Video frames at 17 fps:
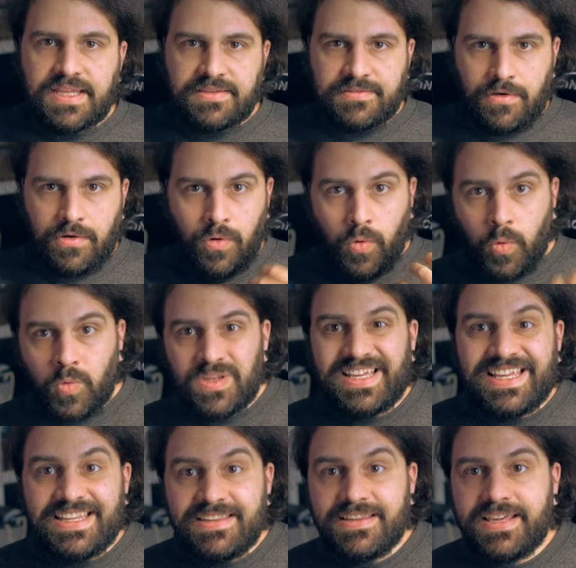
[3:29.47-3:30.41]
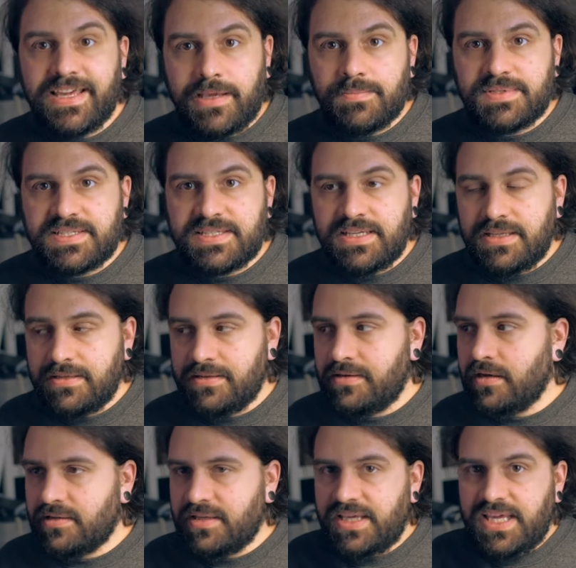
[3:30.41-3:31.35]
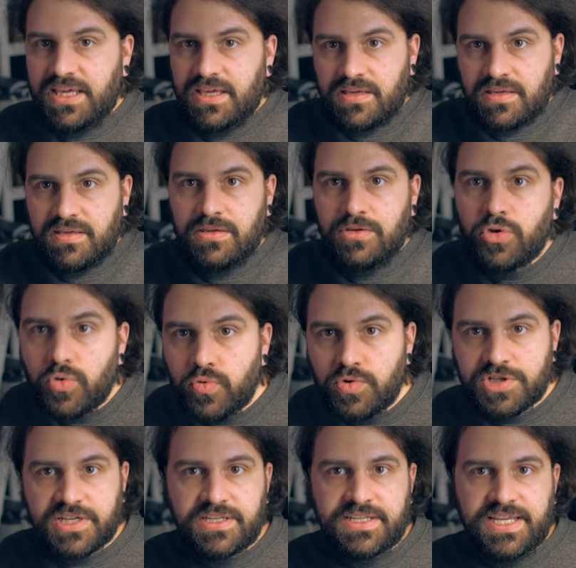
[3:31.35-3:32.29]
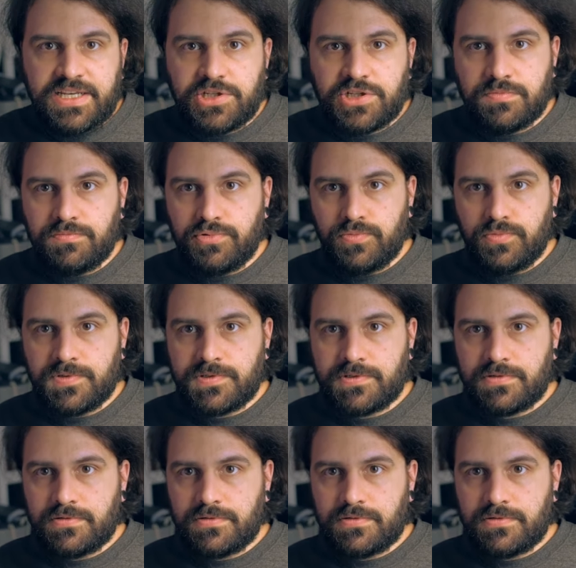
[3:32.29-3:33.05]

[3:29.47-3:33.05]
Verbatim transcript: that the whole indie game scene got a huge attention boost.